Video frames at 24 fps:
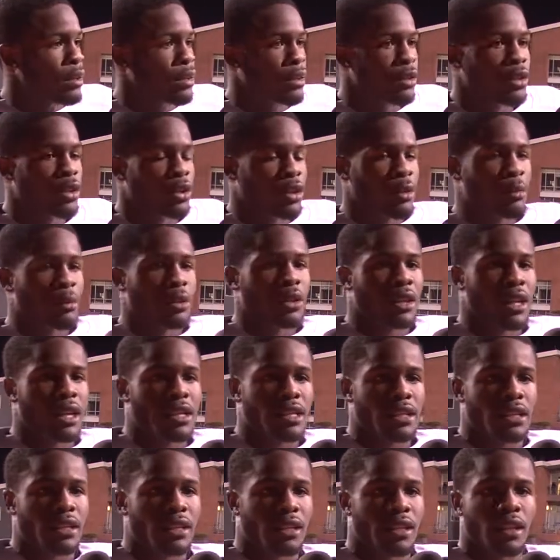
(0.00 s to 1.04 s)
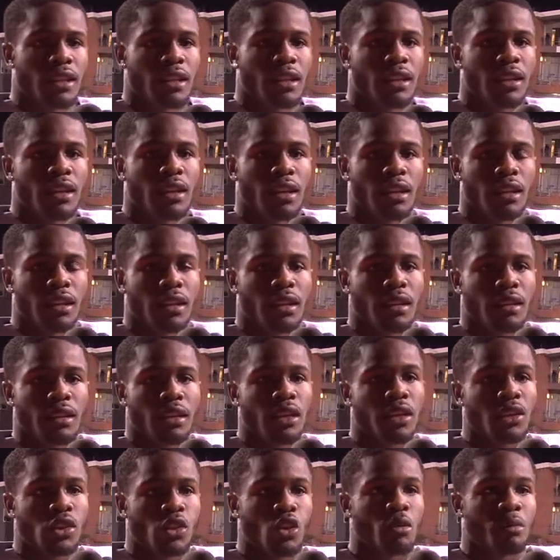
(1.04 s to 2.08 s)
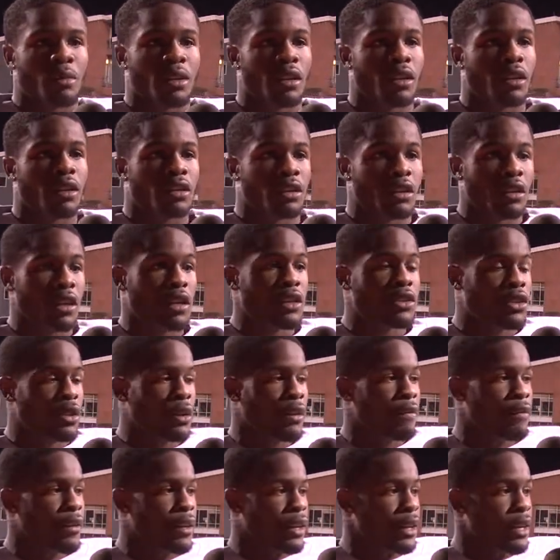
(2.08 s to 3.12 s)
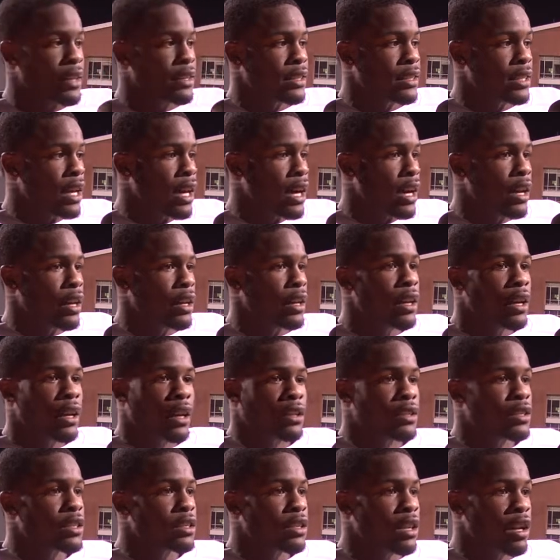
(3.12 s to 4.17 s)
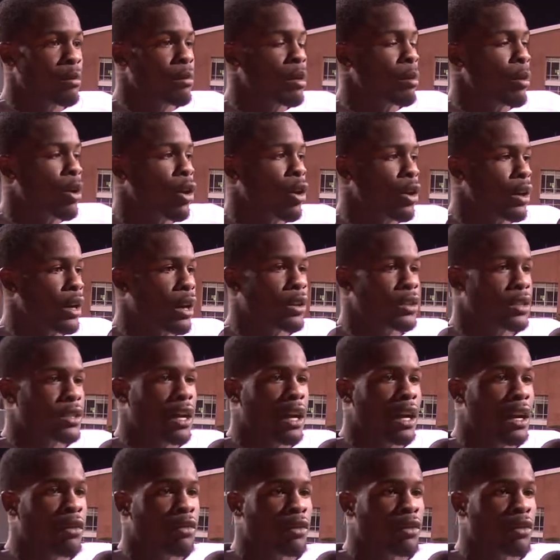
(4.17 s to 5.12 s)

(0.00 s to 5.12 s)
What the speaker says: You know, communication is key. And he told me he's going to fit hit inside and just come up hard outside